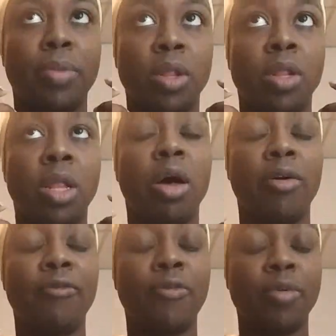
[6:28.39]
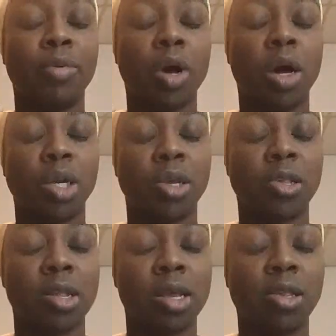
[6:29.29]
love
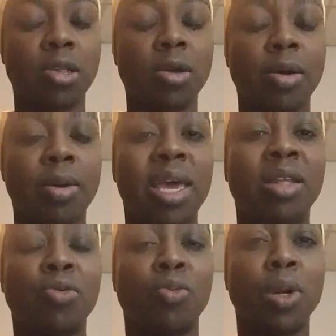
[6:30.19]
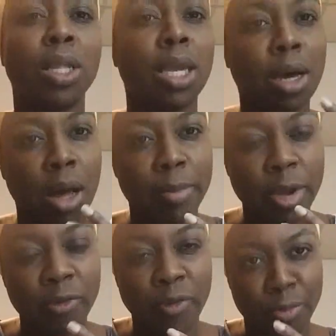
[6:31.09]
consciousness, it's really
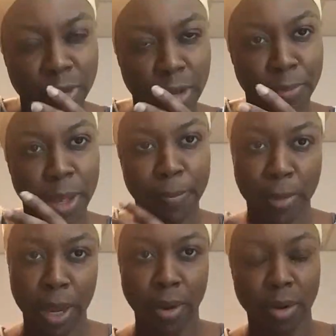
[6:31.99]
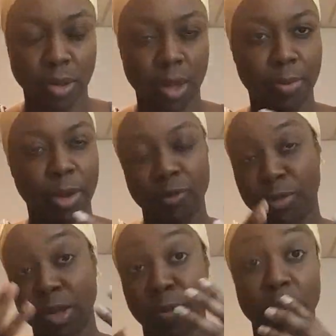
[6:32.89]
coming from something bigger. It's coming from
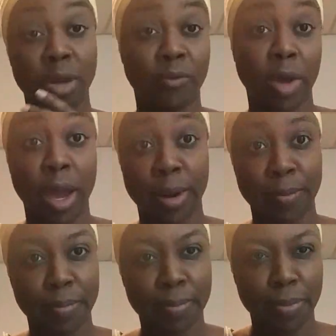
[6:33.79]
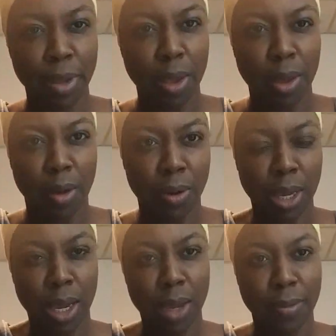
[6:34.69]
something divine.
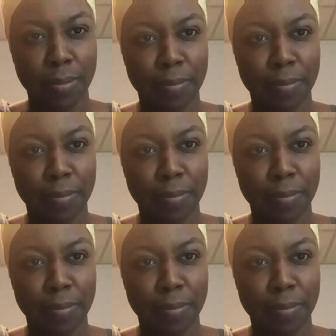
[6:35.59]
Okay?